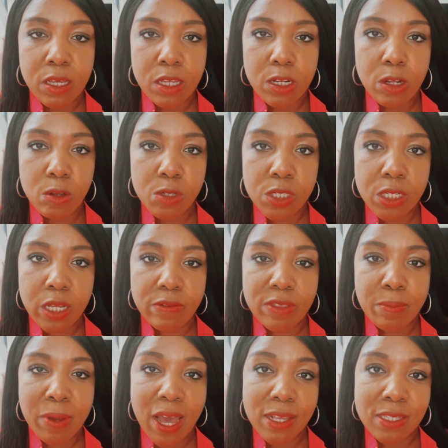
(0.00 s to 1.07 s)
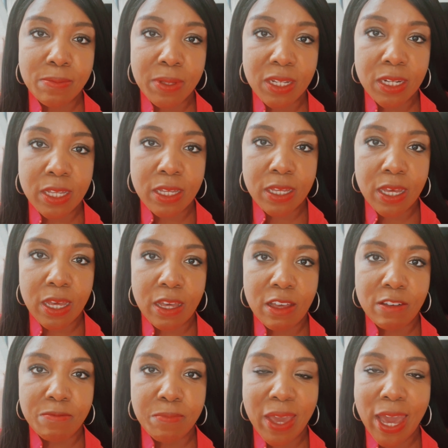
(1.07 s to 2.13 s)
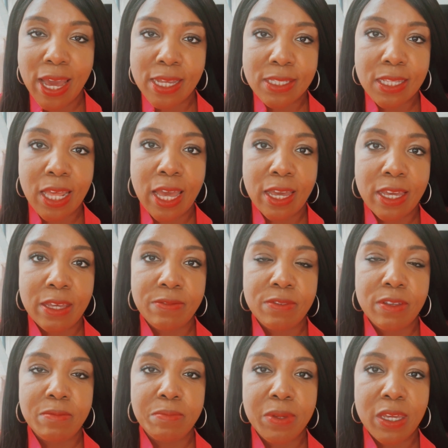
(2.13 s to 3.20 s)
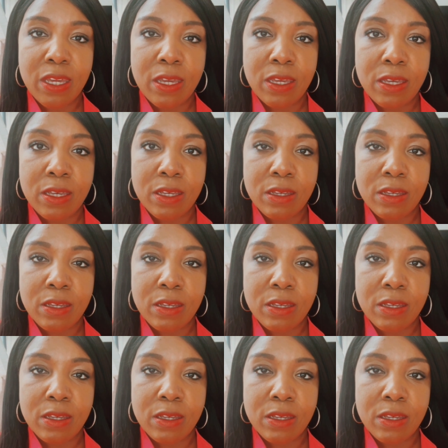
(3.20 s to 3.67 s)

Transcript: notion of the possibility of past life being